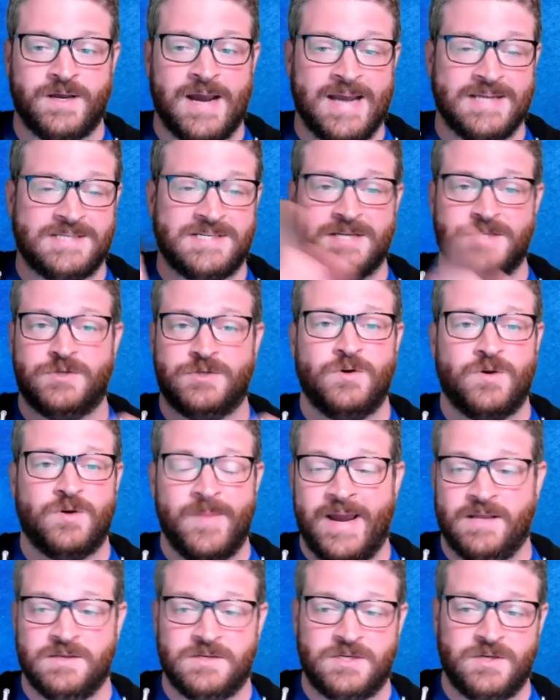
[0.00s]
said 2
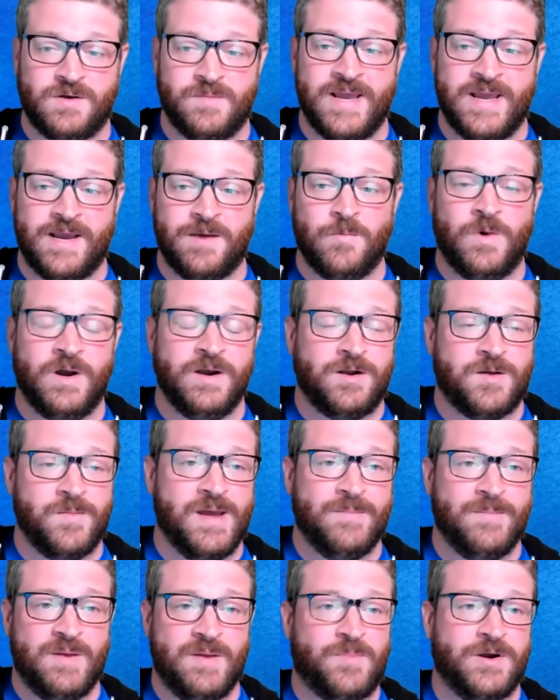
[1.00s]
commands. You can make it 1
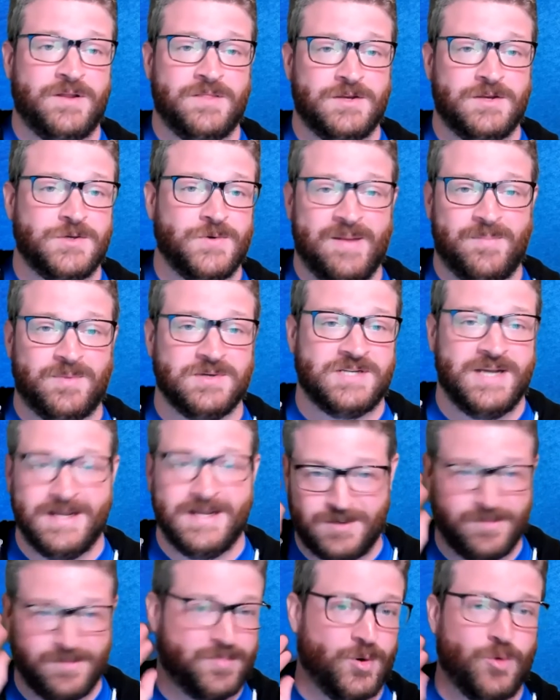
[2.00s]
command by putting the 2 ampersands.
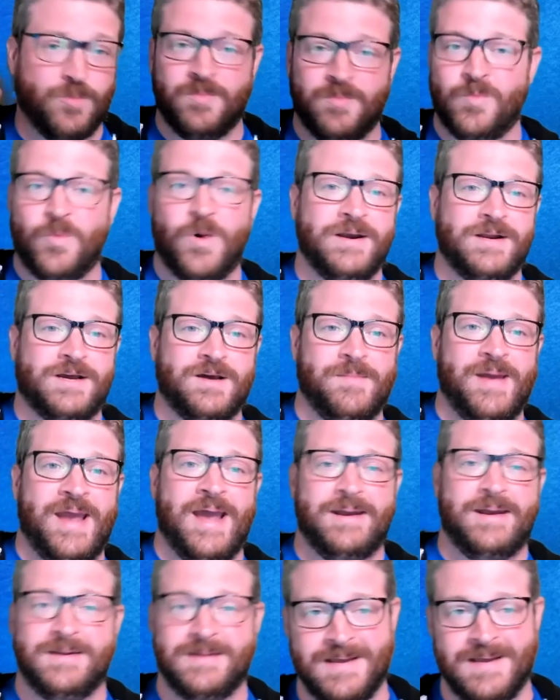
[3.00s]
So boom, 1
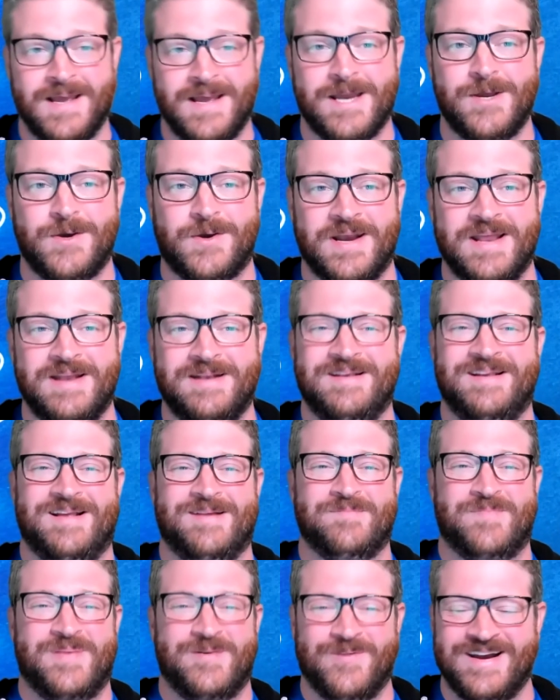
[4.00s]
command, and you can
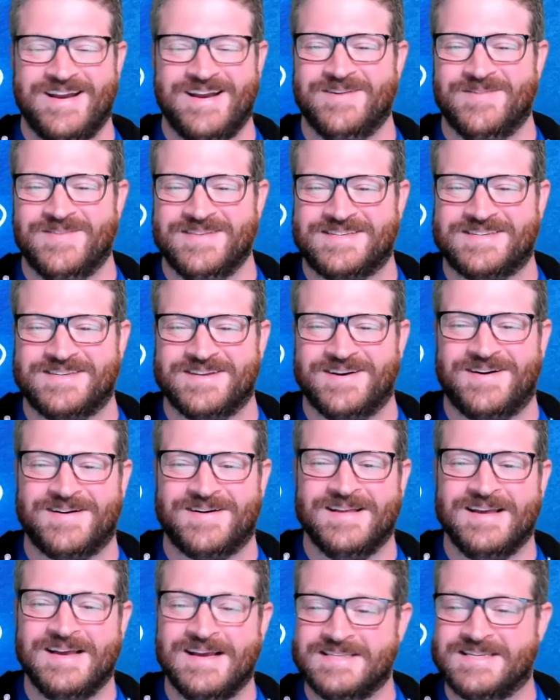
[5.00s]
be ready to
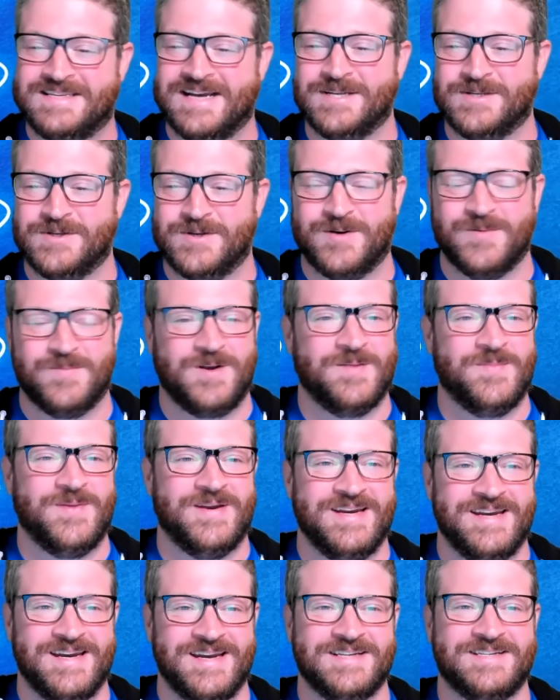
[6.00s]
install Tonzu
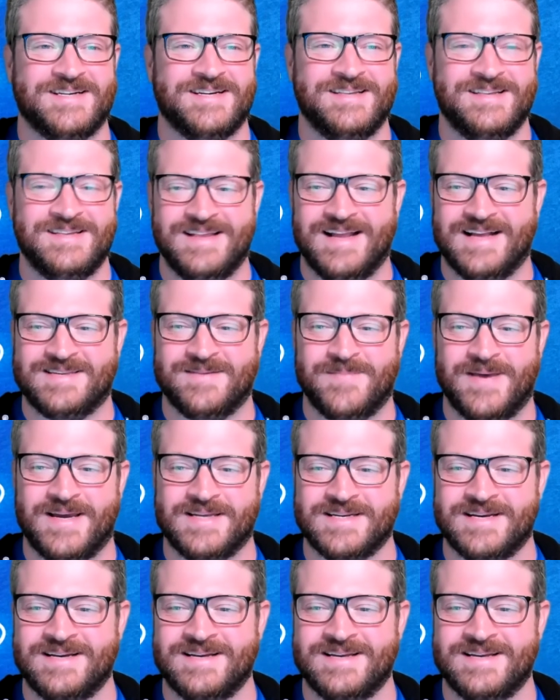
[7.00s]
Community Edition. That's amazing.